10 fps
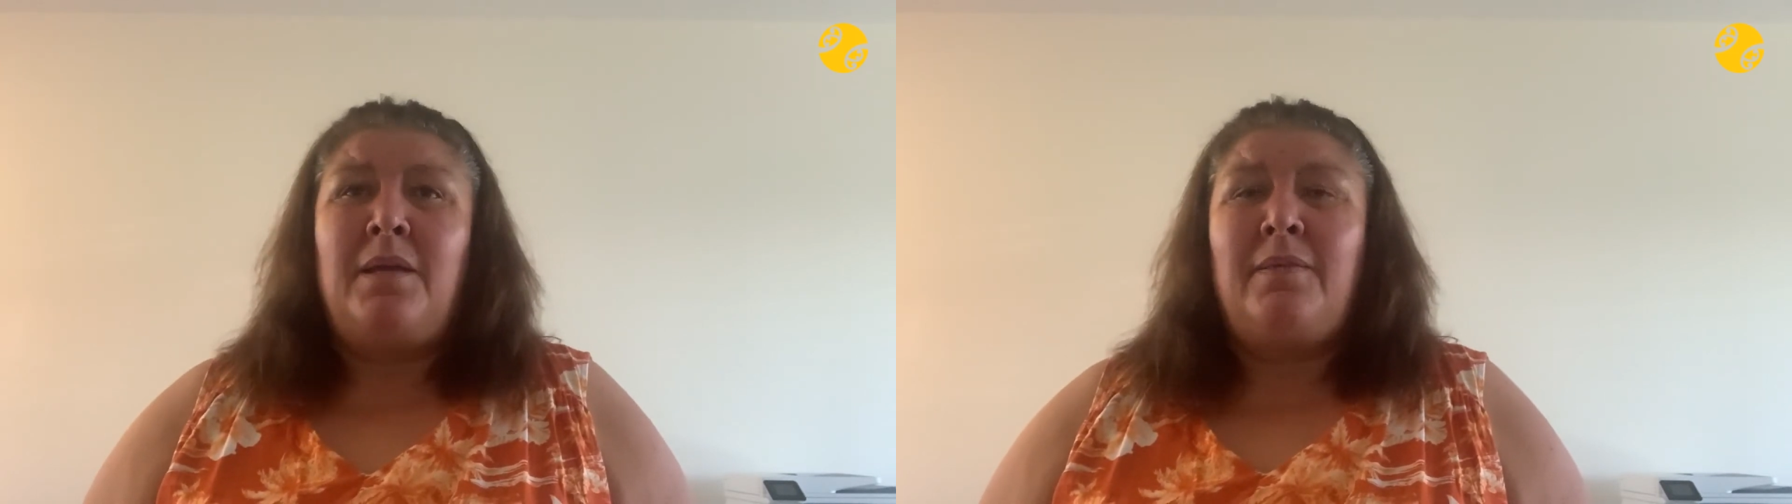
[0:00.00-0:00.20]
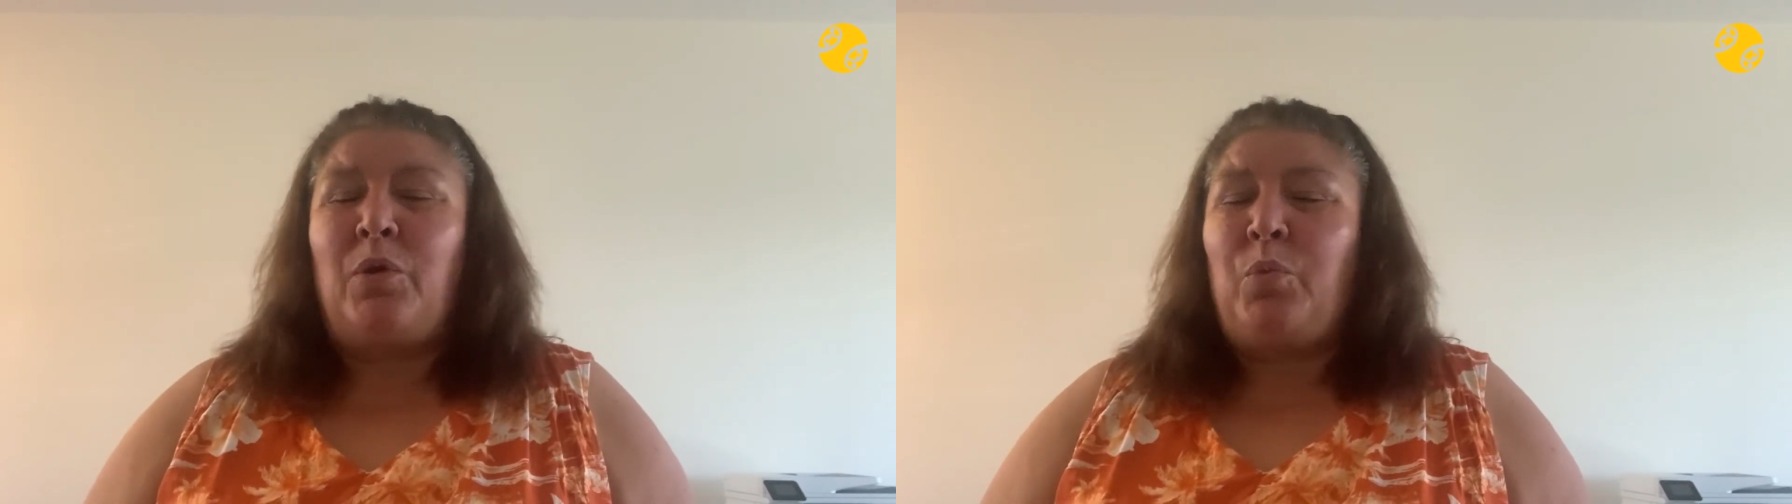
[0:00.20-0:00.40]

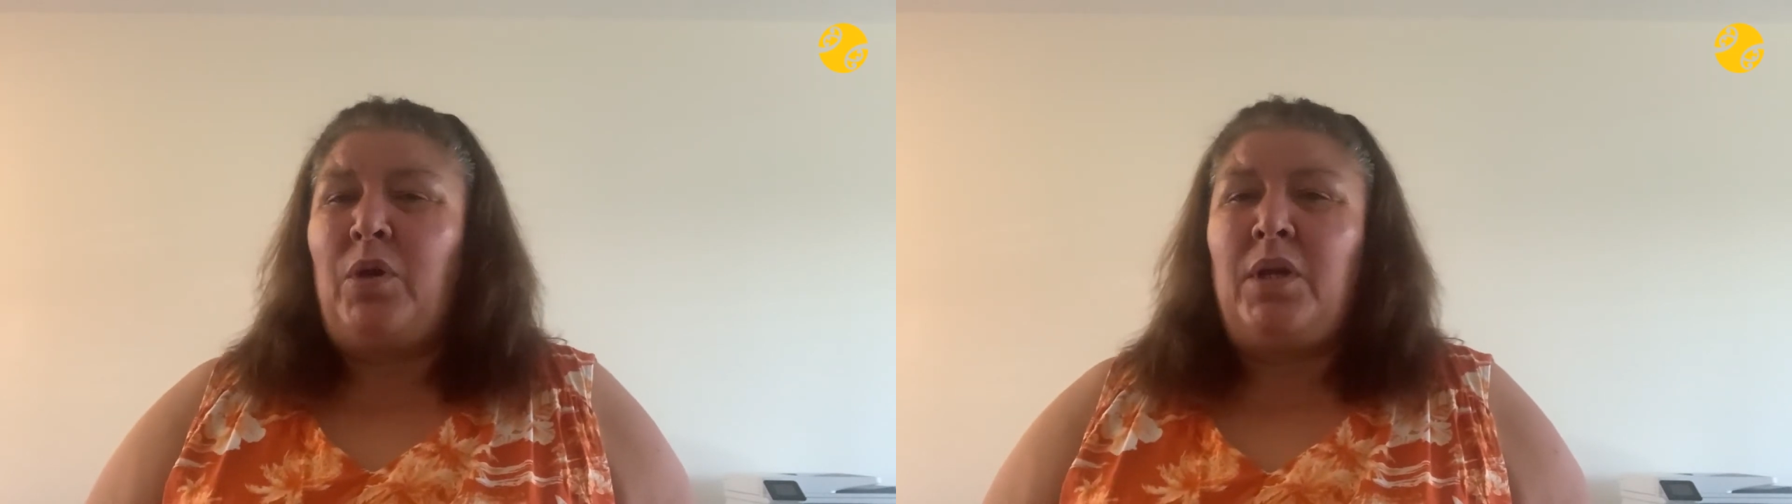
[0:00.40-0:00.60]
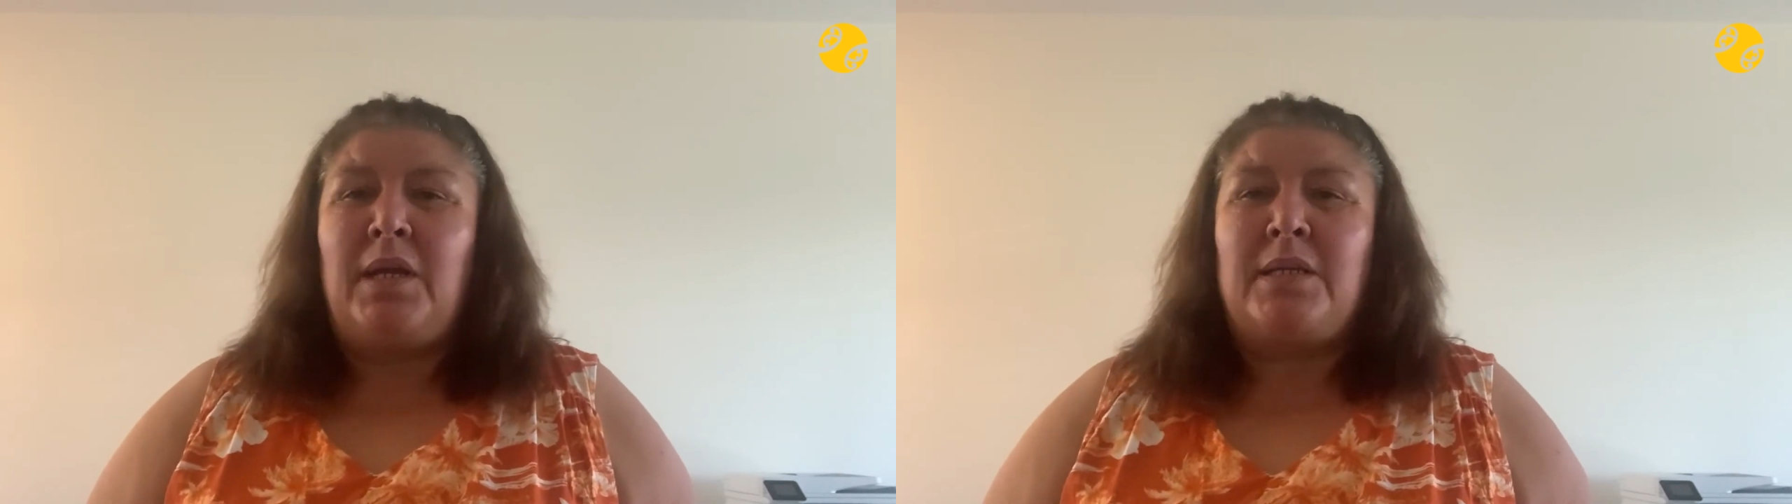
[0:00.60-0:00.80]
They're
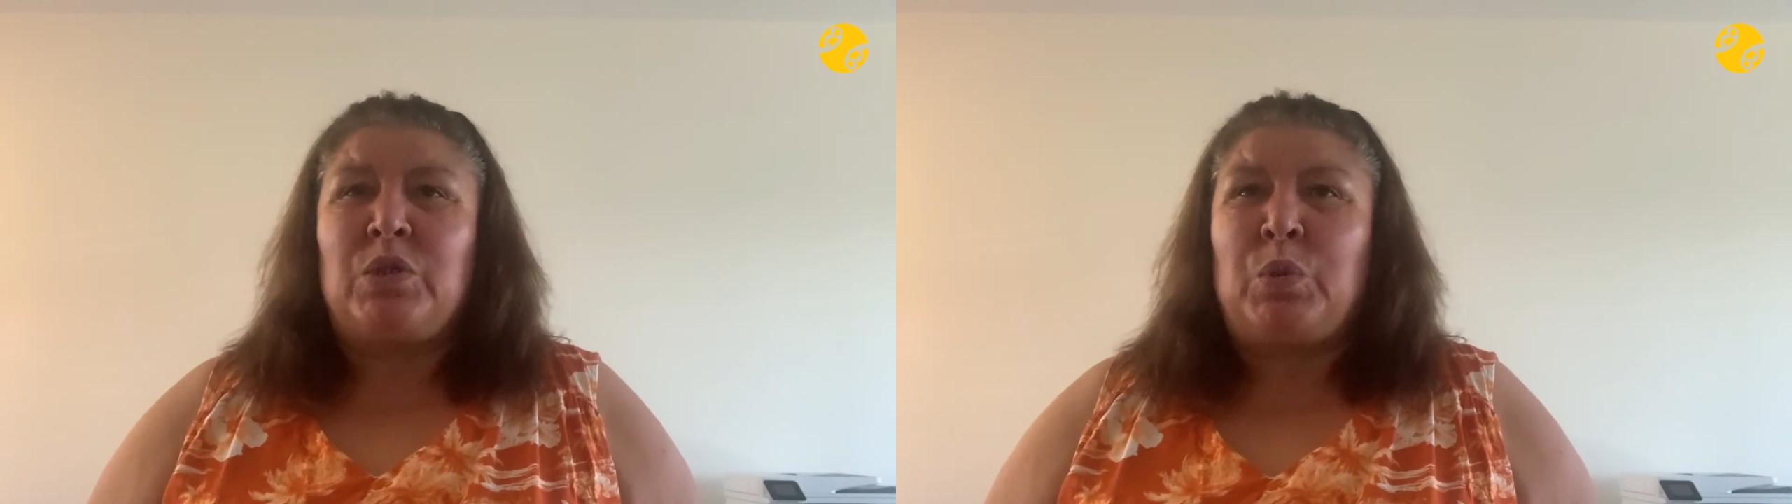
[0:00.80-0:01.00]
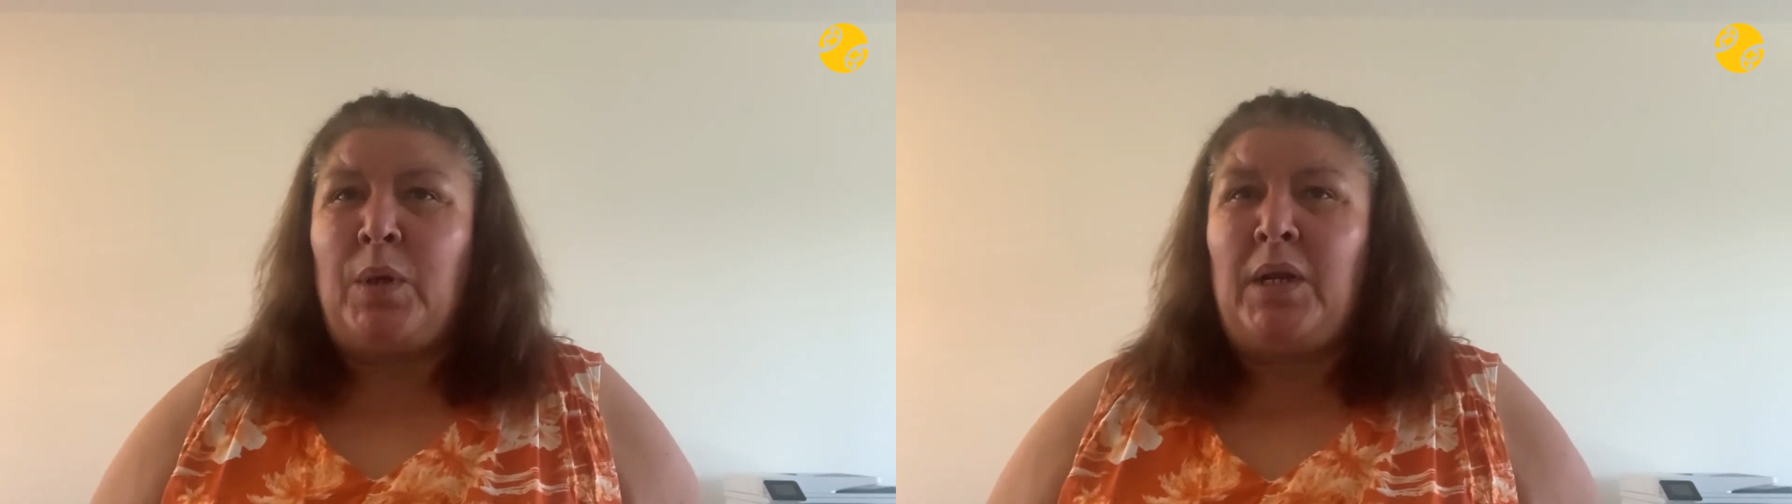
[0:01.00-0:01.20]
working
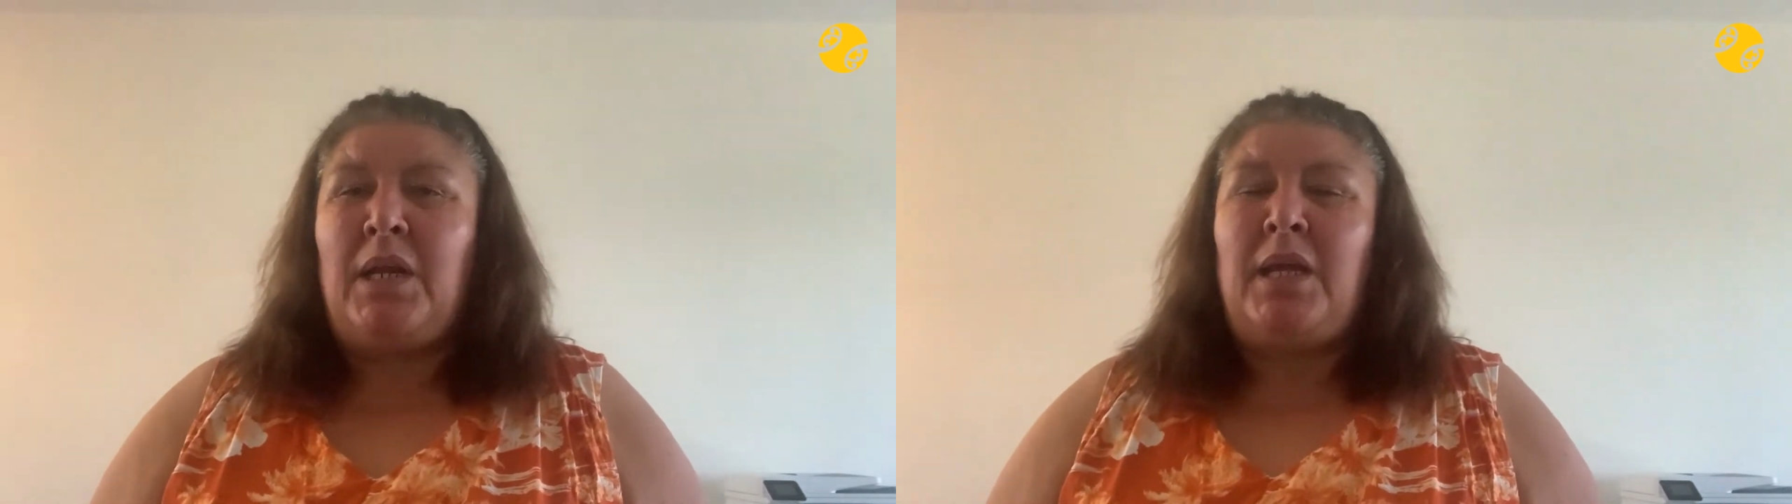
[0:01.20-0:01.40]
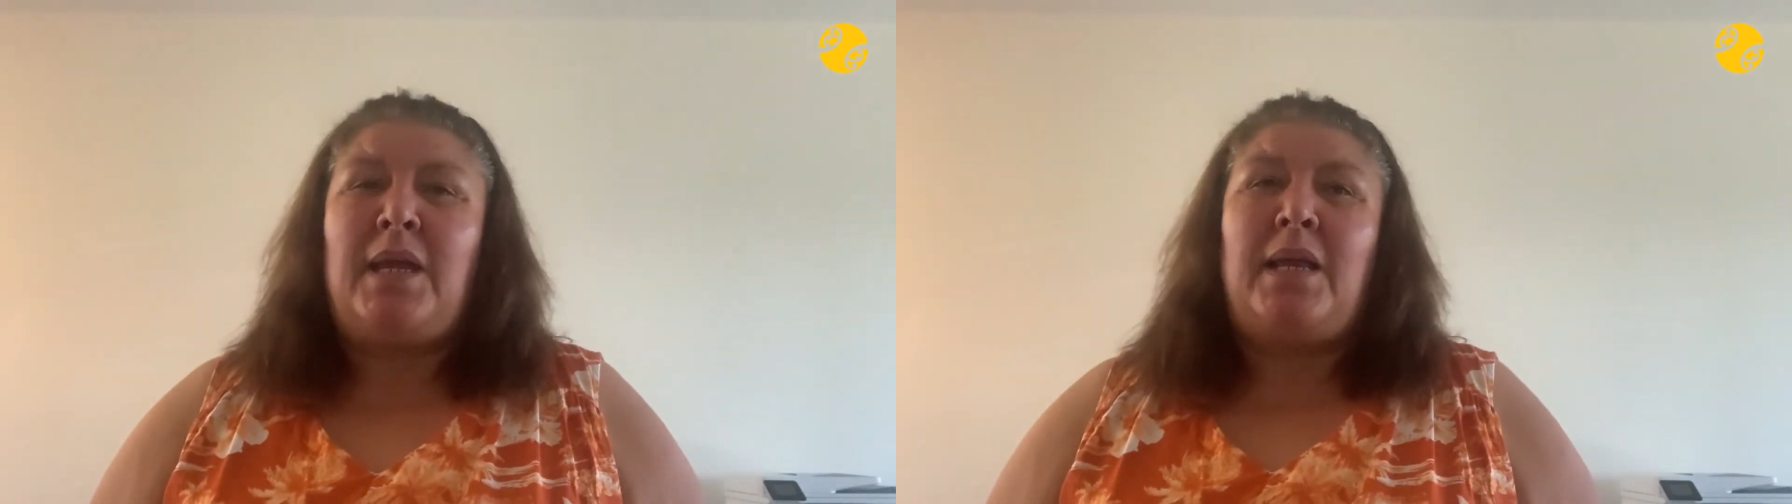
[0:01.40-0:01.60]
as
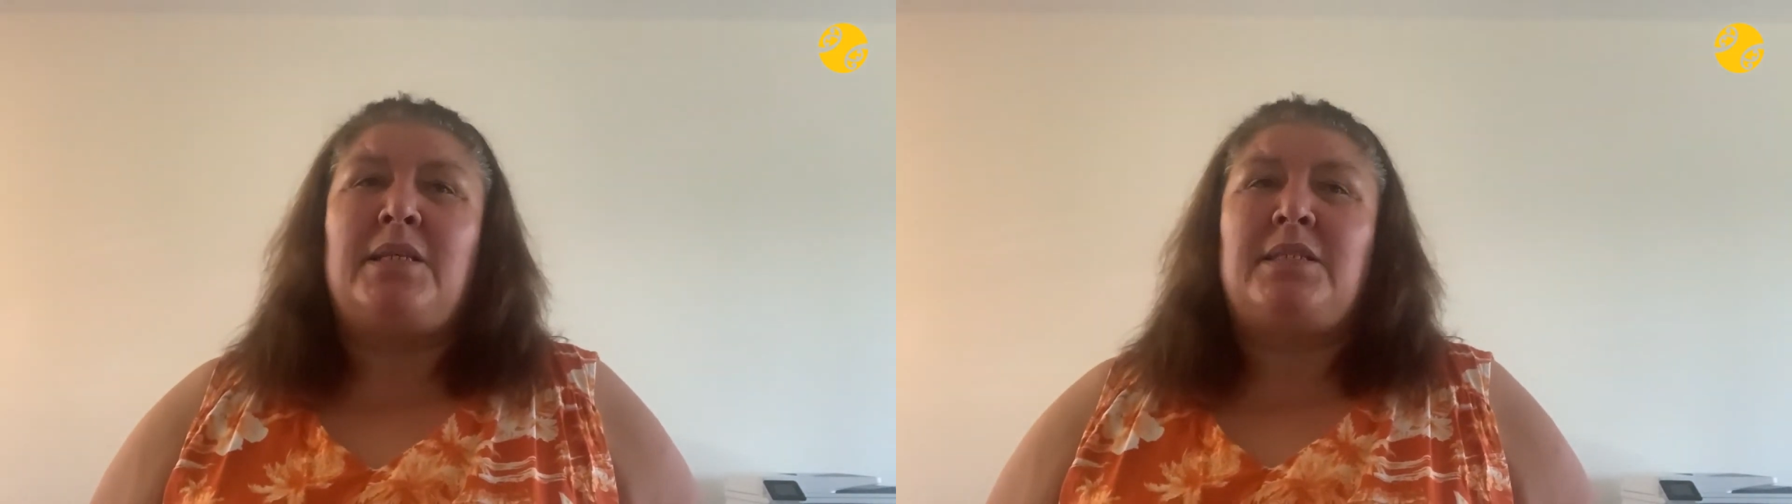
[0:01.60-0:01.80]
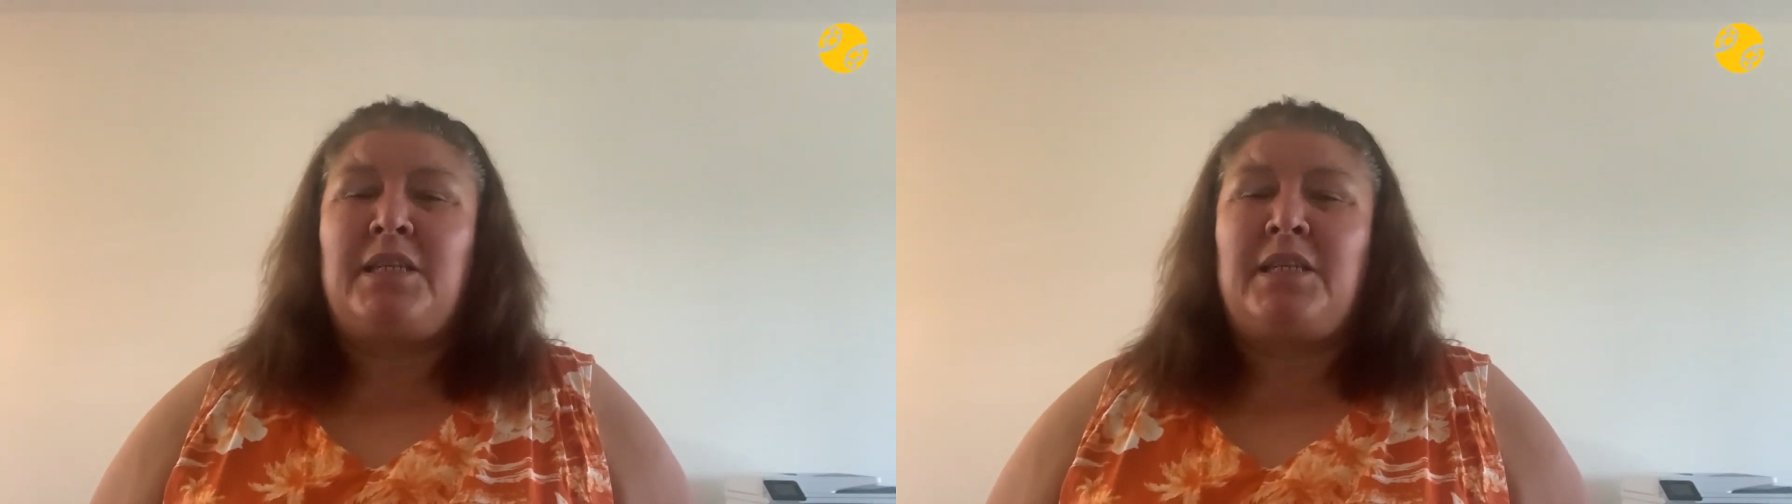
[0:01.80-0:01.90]
quickly and as